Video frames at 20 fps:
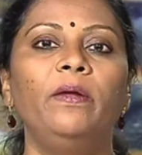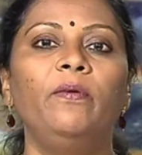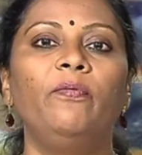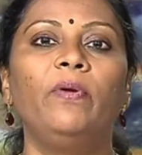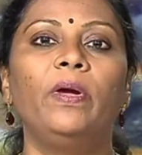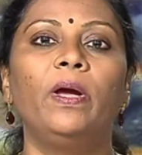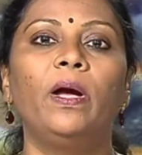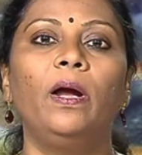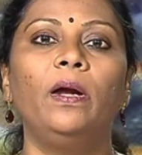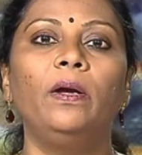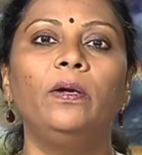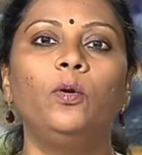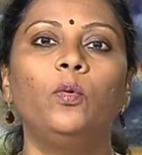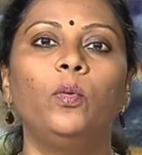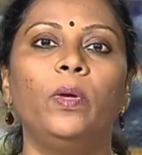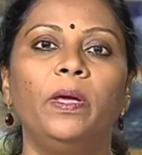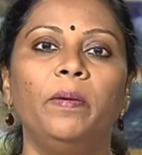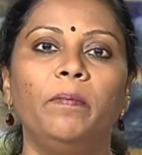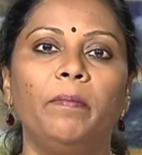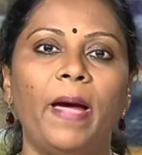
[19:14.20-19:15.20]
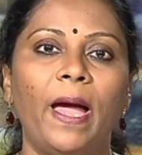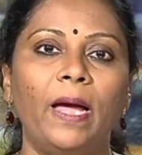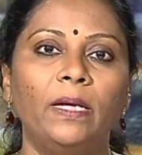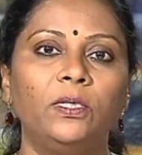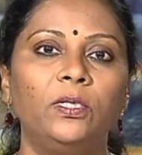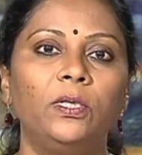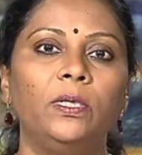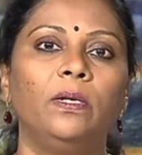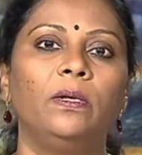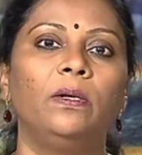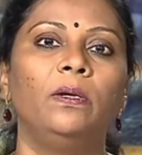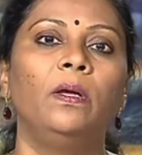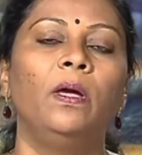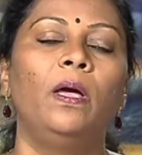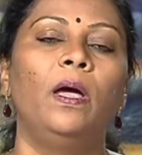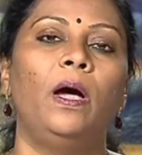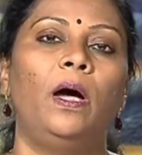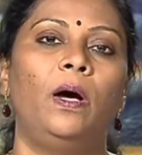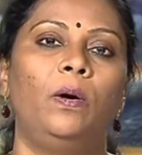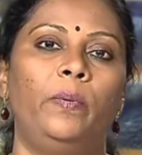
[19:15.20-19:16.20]
difficult to imagine
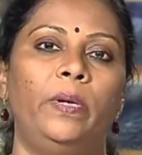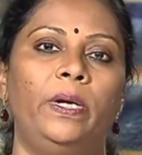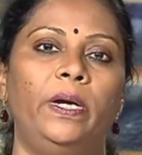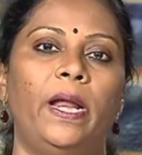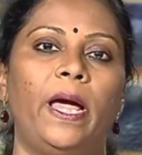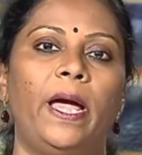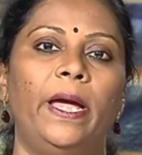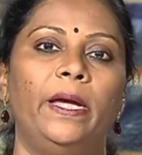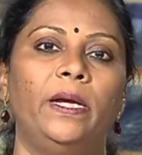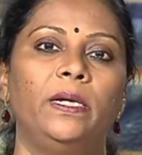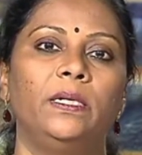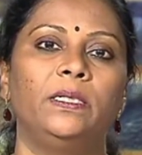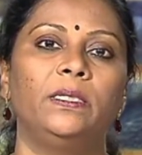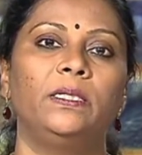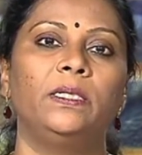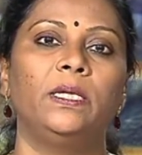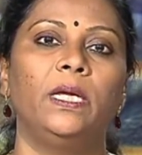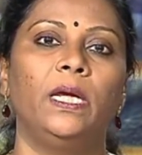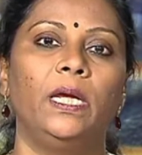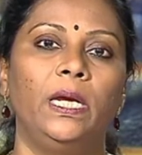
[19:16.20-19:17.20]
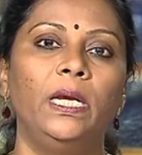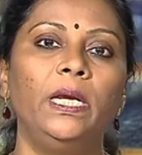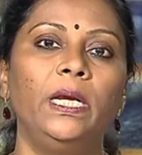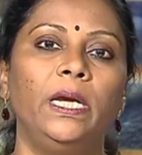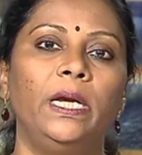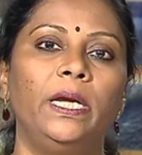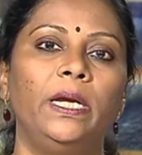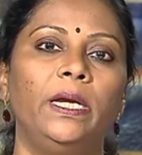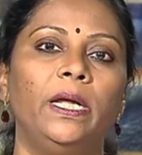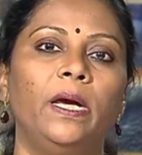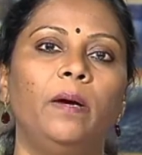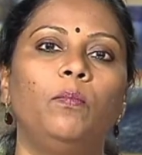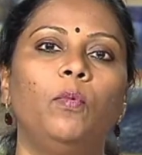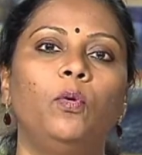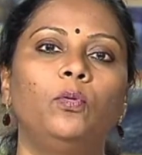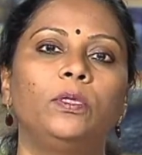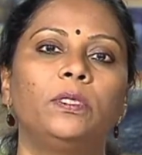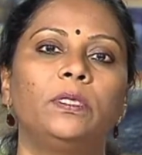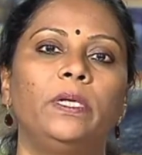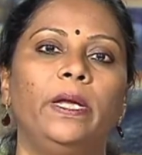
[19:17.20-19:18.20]
our diets in India
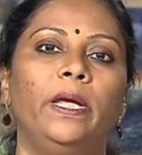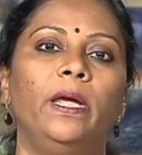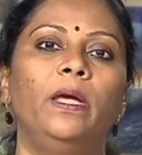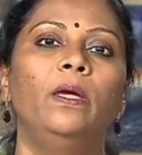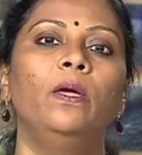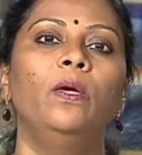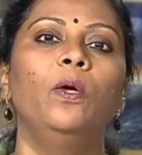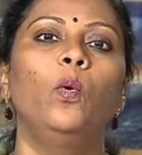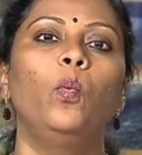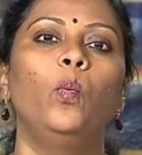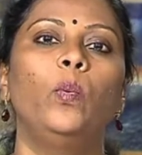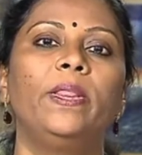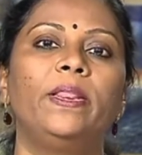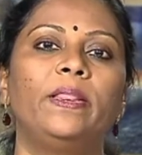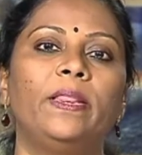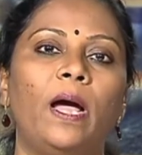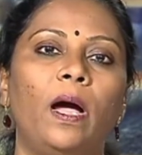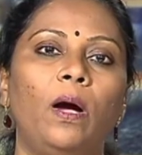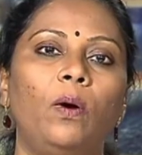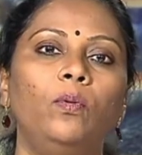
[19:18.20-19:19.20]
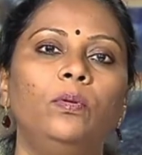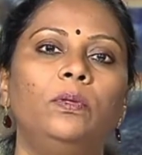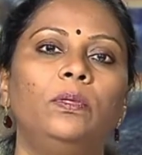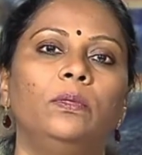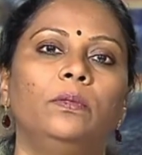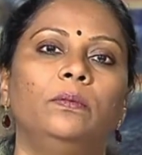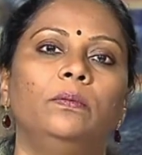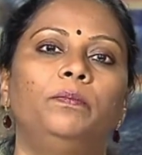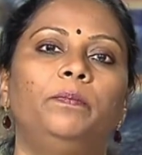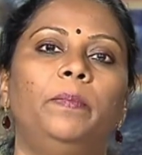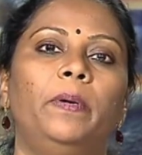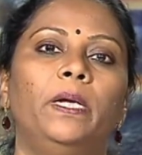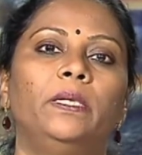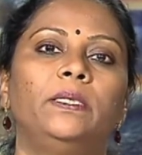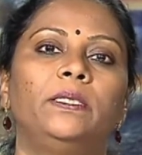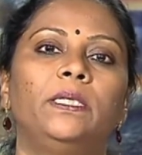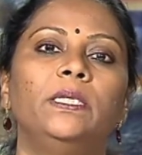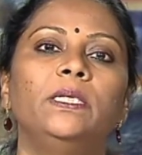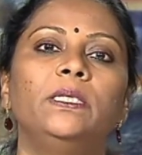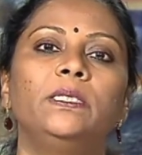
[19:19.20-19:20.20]
mostly without
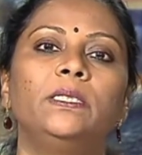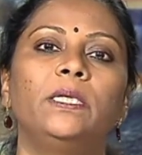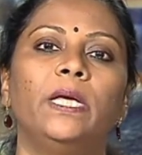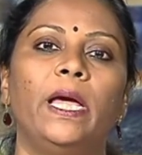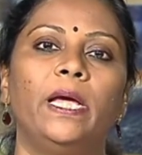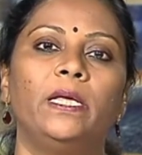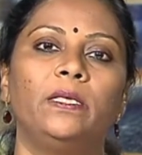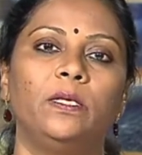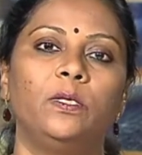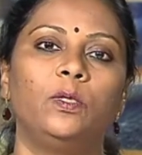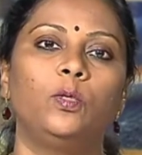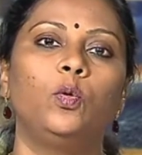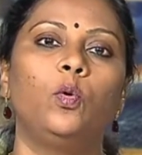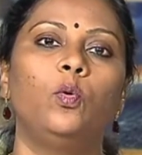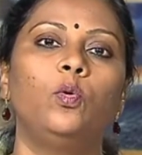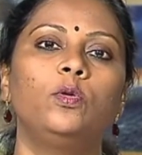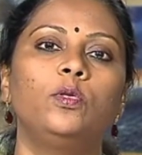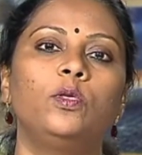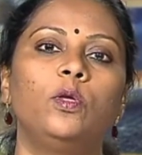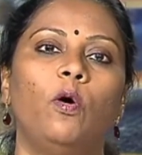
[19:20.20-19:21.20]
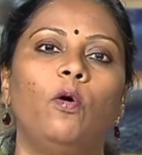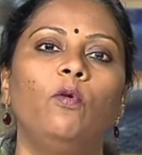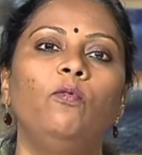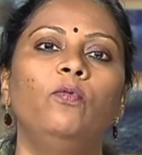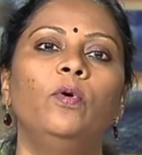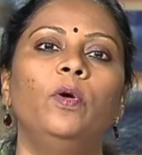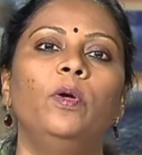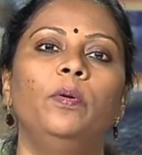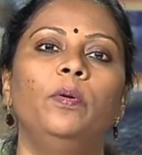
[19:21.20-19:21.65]
pulses as a source of